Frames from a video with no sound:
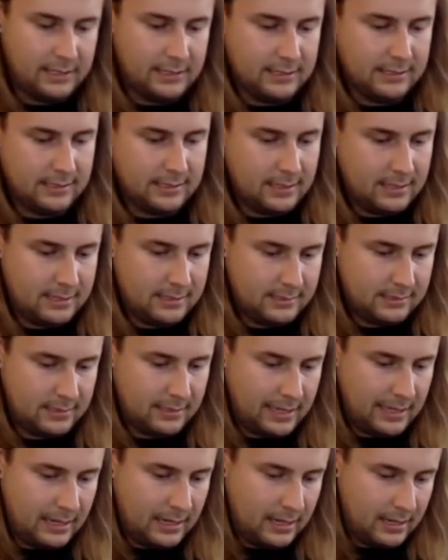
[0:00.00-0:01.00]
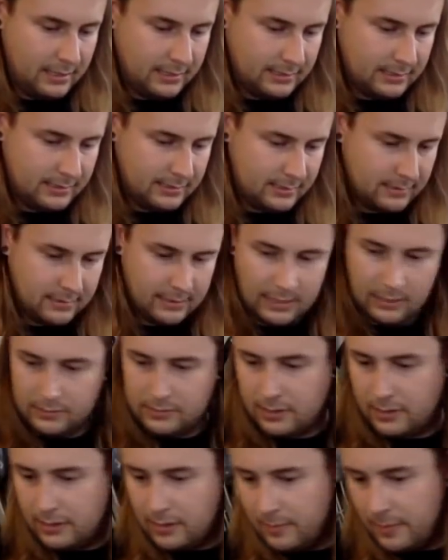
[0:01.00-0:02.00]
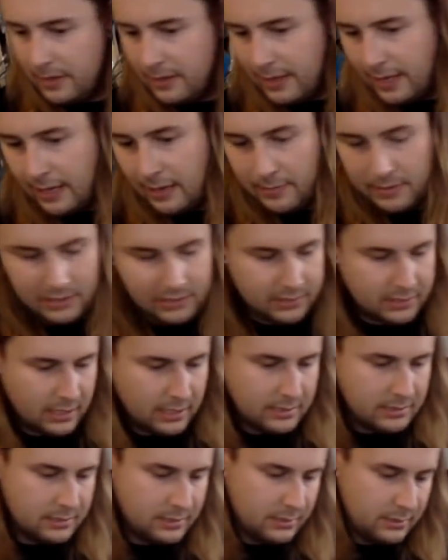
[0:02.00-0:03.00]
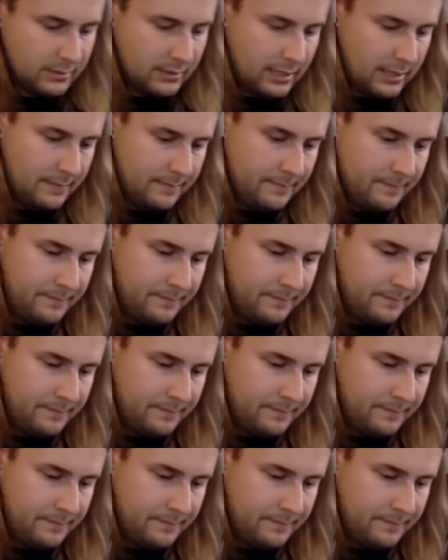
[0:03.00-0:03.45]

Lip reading: disaster, that last little tiny bit there. Let me just undo that.